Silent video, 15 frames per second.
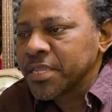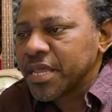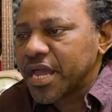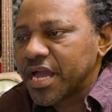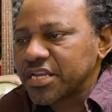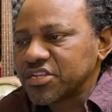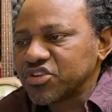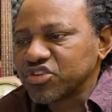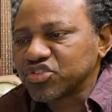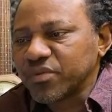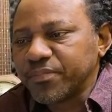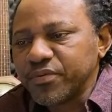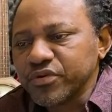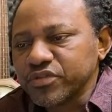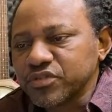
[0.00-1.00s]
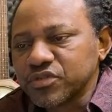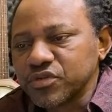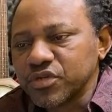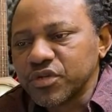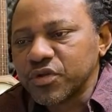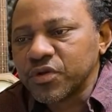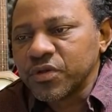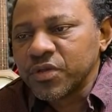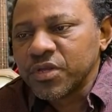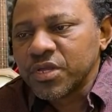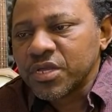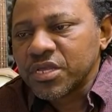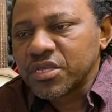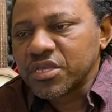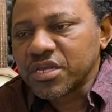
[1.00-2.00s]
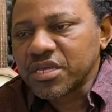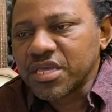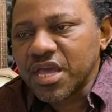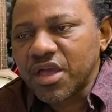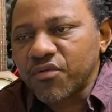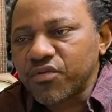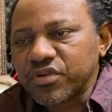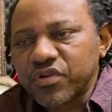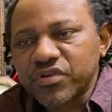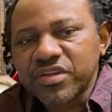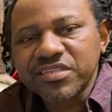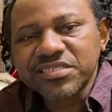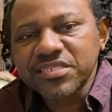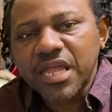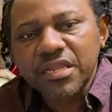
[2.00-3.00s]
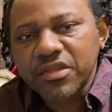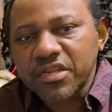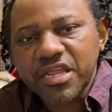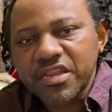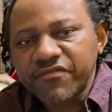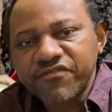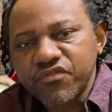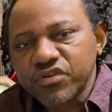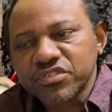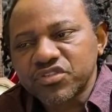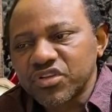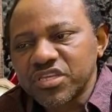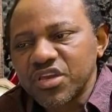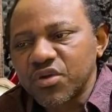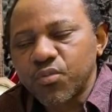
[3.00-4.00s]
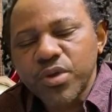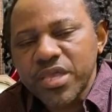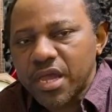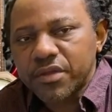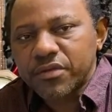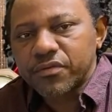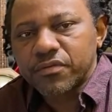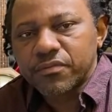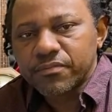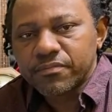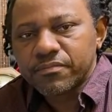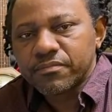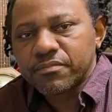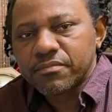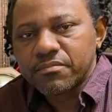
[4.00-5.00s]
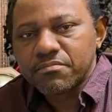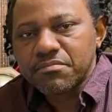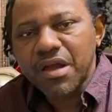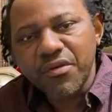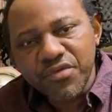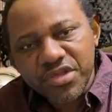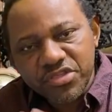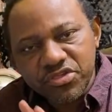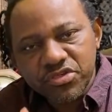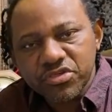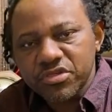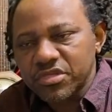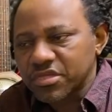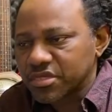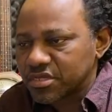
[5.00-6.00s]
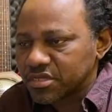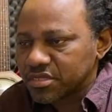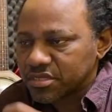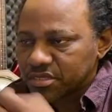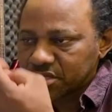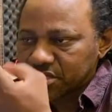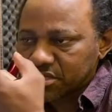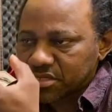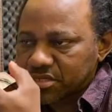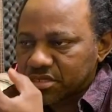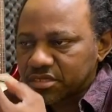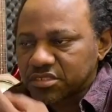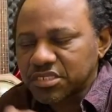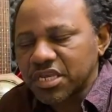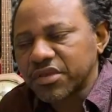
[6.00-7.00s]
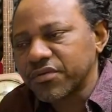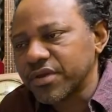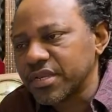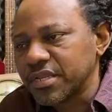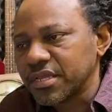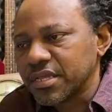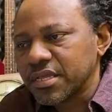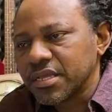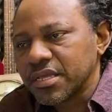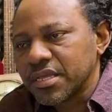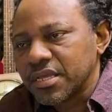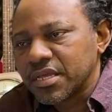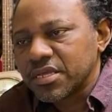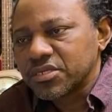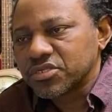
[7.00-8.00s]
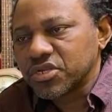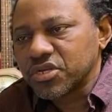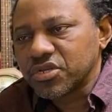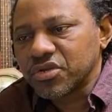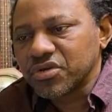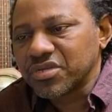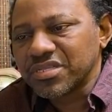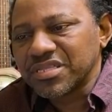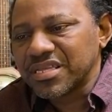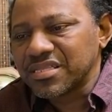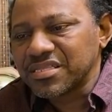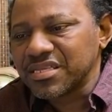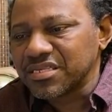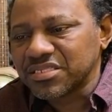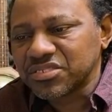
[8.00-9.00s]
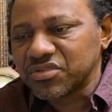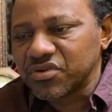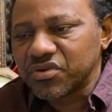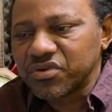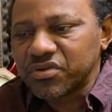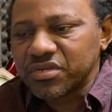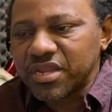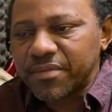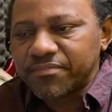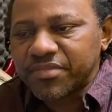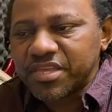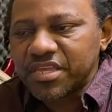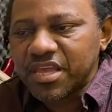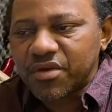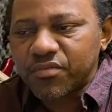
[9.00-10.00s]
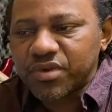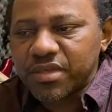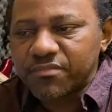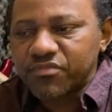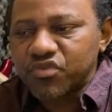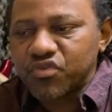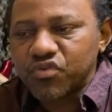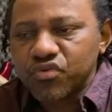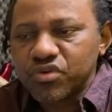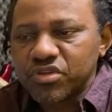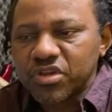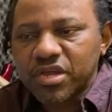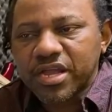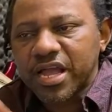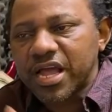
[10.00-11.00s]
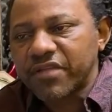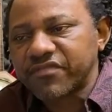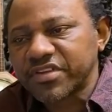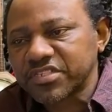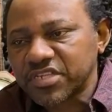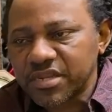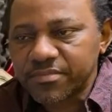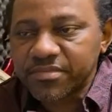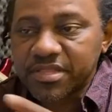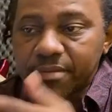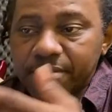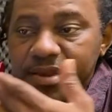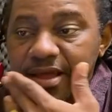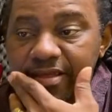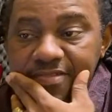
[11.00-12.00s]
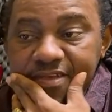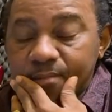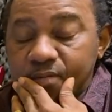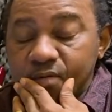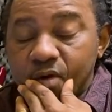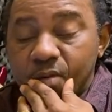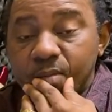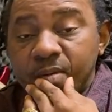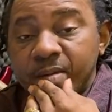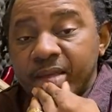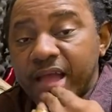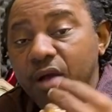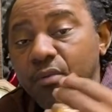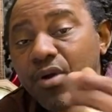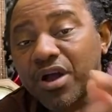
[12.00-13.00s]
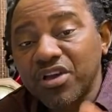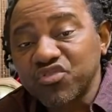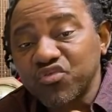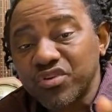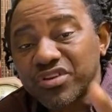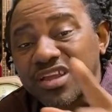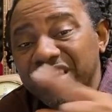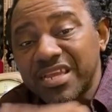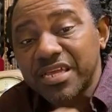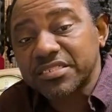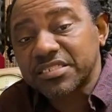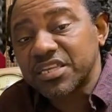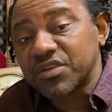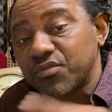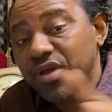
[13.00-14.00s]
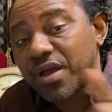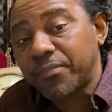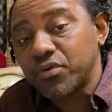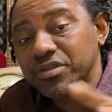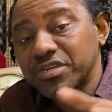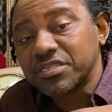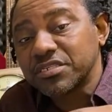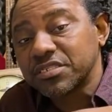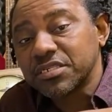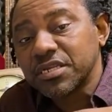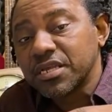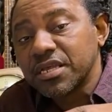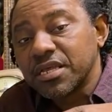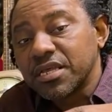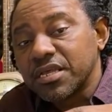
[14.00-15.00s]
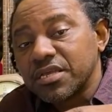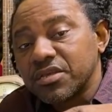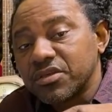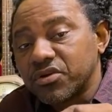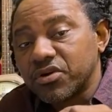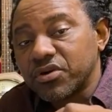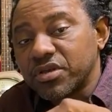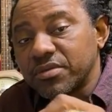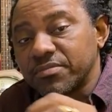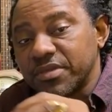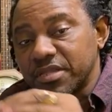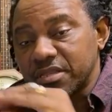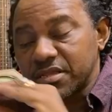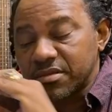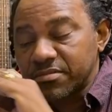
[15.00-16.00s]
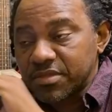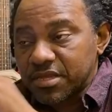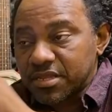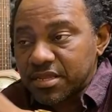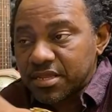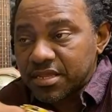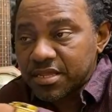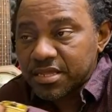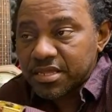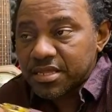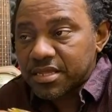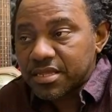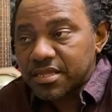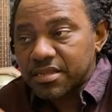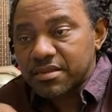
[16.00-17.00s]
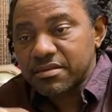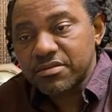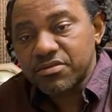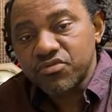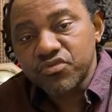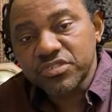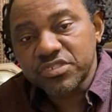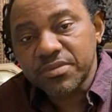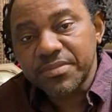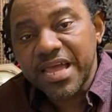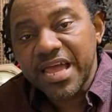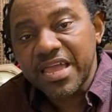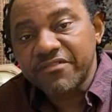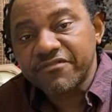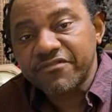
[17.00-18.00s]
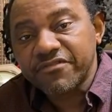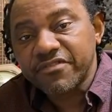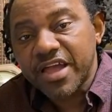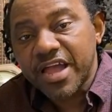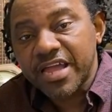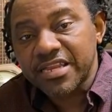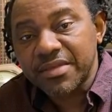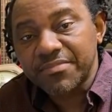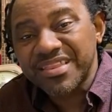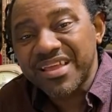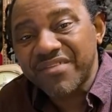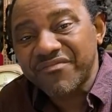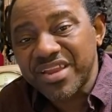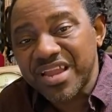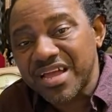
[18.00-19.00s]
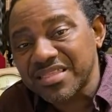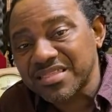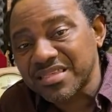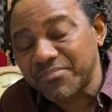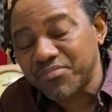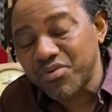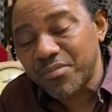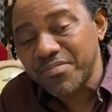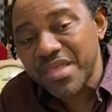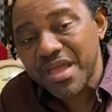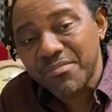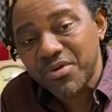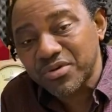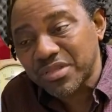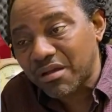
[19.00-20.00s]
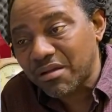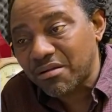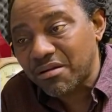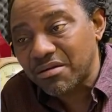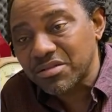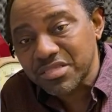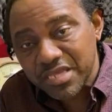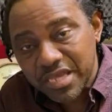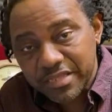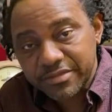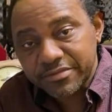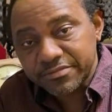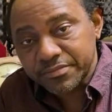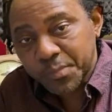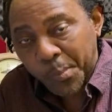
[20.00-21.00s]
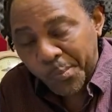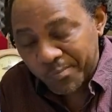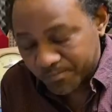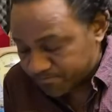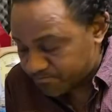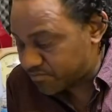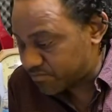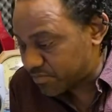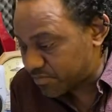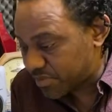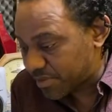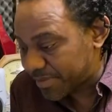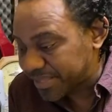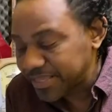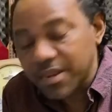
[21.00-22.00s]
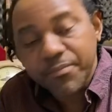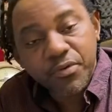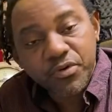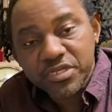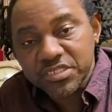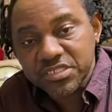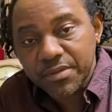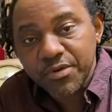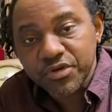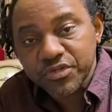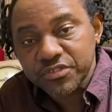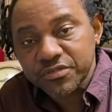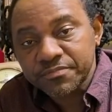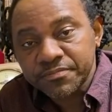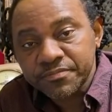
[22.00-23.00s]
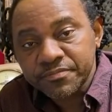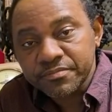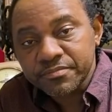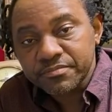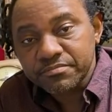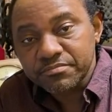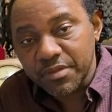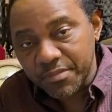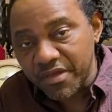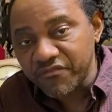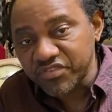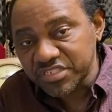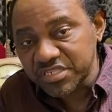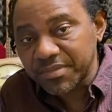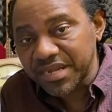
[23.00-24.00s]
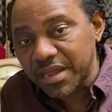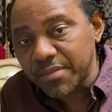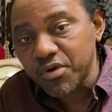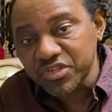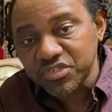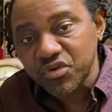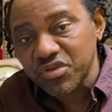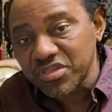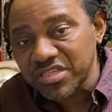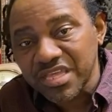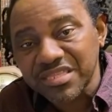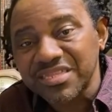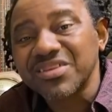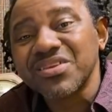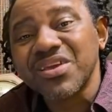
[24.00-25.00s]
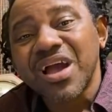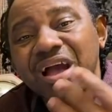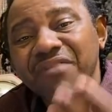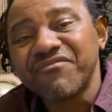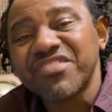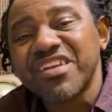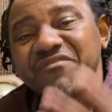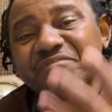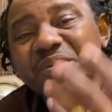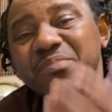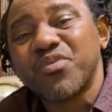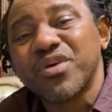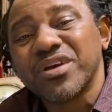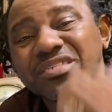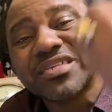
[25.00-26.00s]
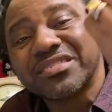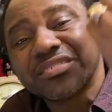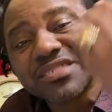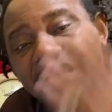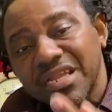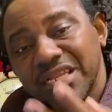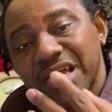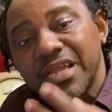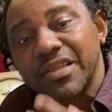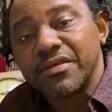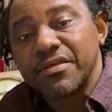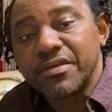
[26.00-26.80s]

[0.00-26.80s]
And it's not supposed to, you know, you can't run down the standard of the force, no care what you do. Marriage, sacred. So you know, this now them thing about them do in a call for. So them them launch a probe. I was showing the next thing where police, you know, him did him did lose him life, and them did have to launch a probe. The amount of gunshot, them a tell the police a bus. Remember every time on a bus gunshot, you know, you have to have people who set standard.